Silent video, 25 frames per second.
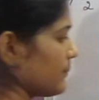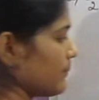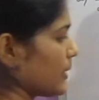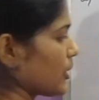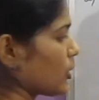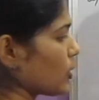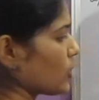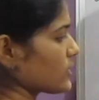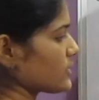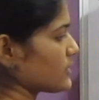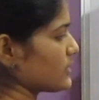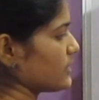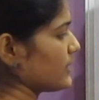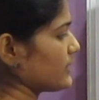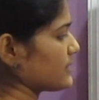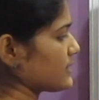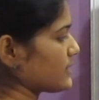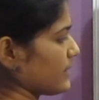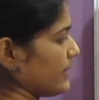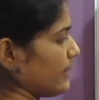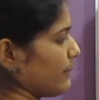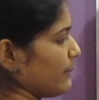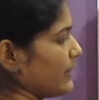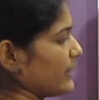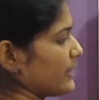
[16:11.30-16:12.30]
Because this
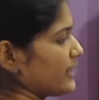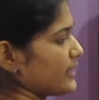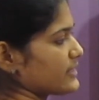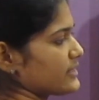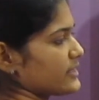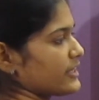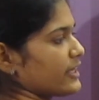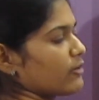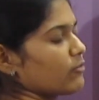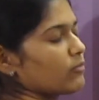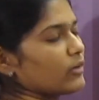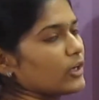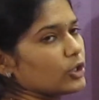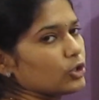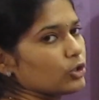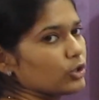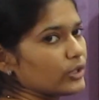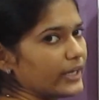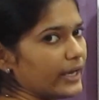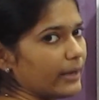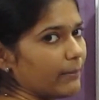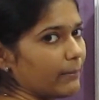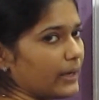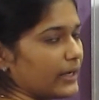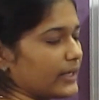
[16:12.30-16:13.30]
limit is equal to
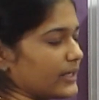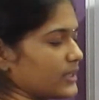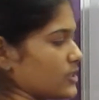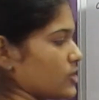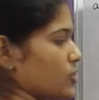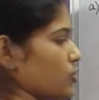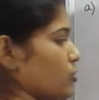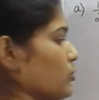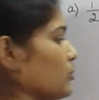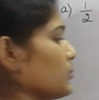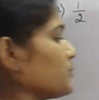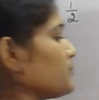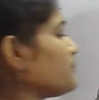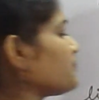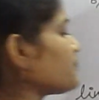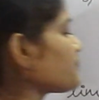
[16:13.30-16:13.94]
k minus 2.